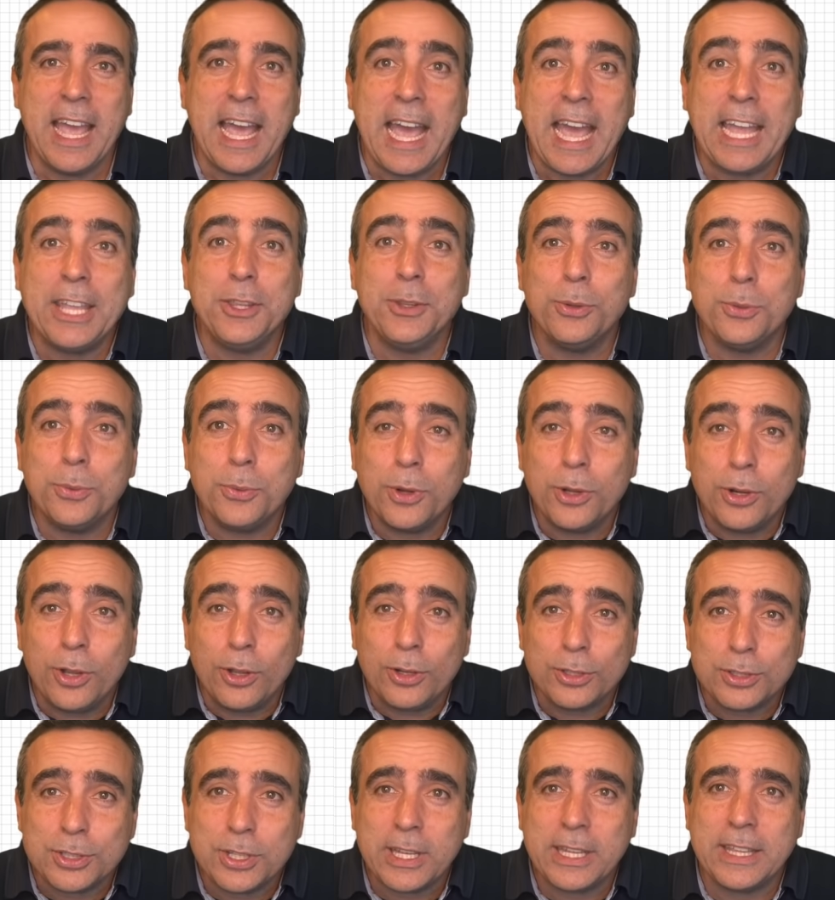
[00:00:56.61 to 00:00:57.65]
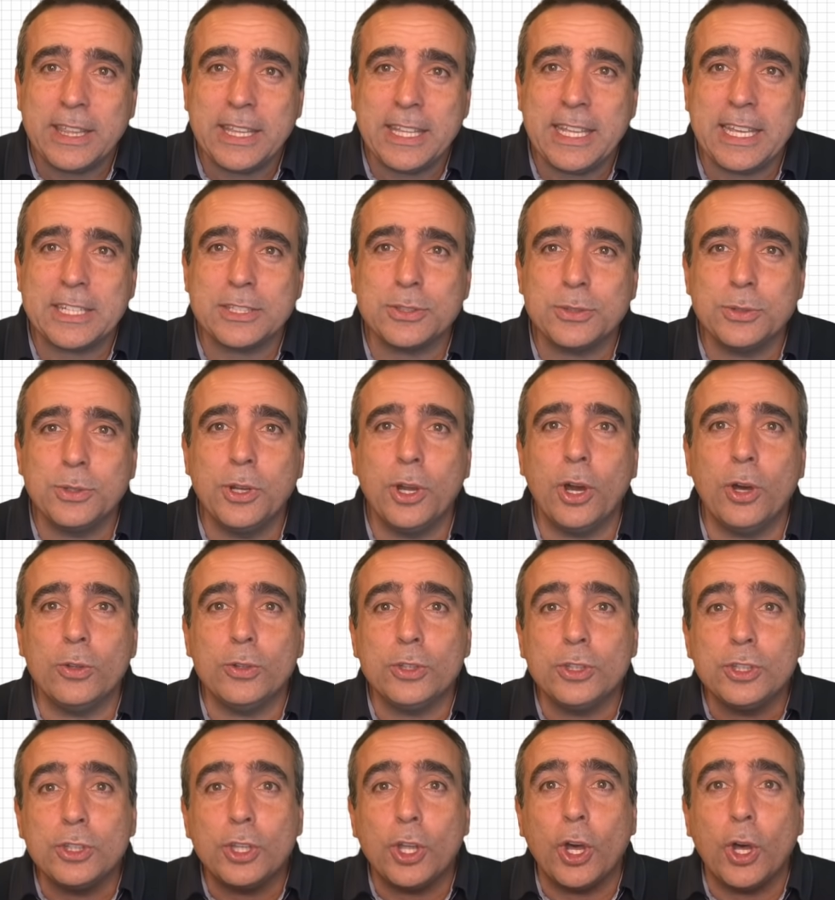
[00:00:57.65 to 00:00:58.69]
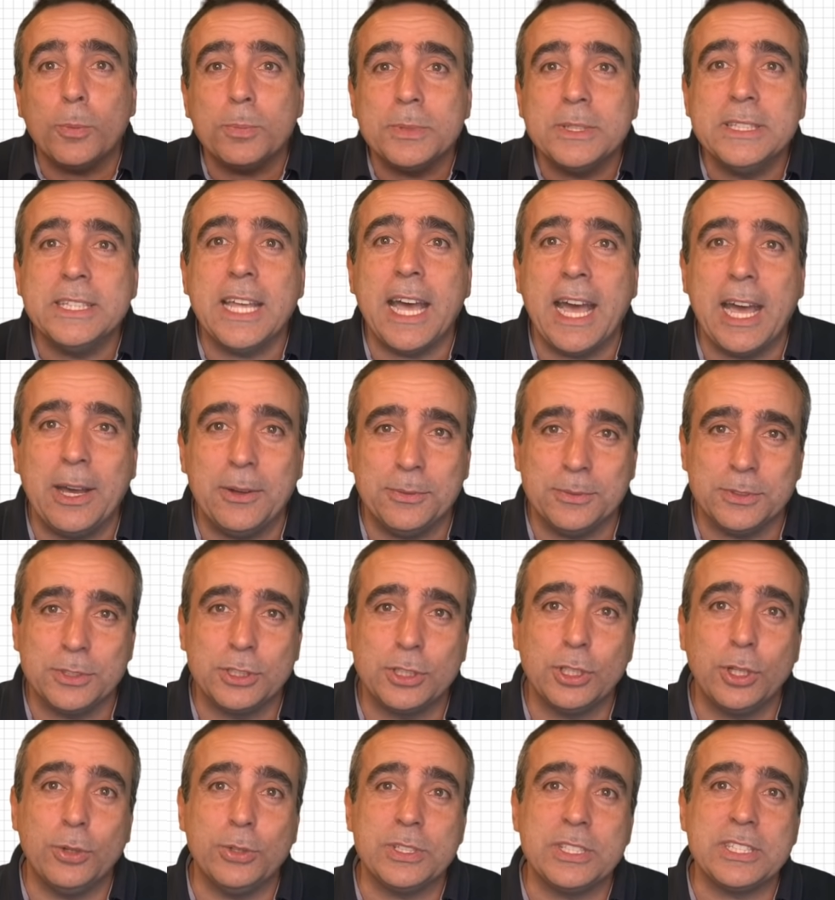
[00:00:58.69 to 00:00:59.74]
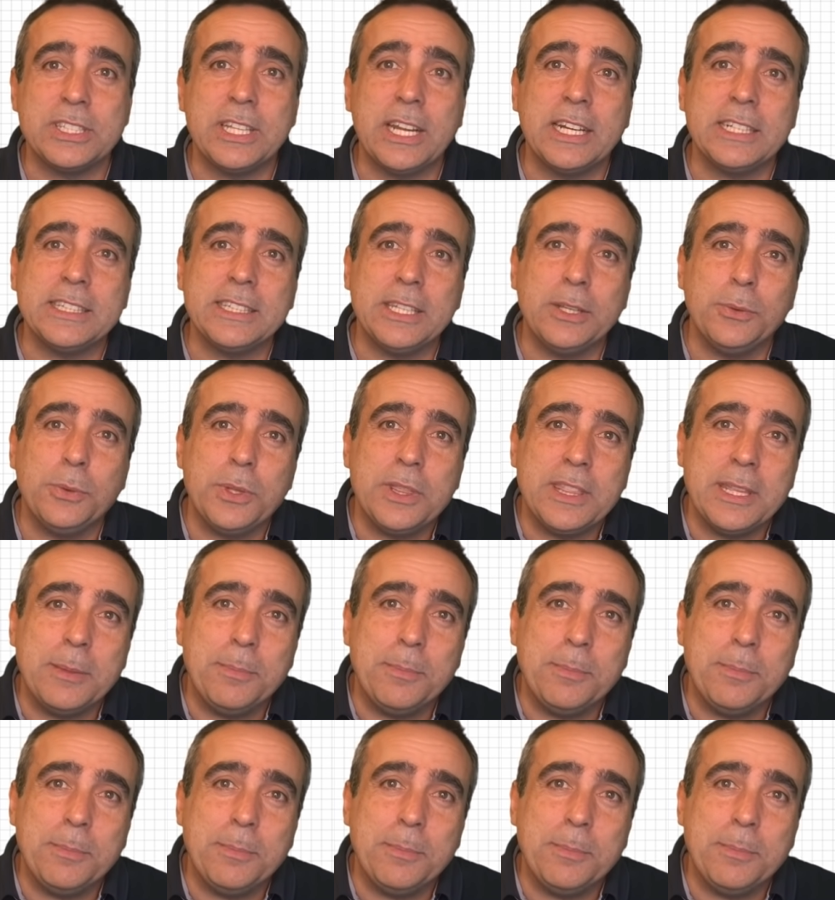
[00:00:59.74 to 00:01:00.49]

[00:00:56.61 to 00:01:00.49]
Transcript: And you want also ideas to go top down, so starting with the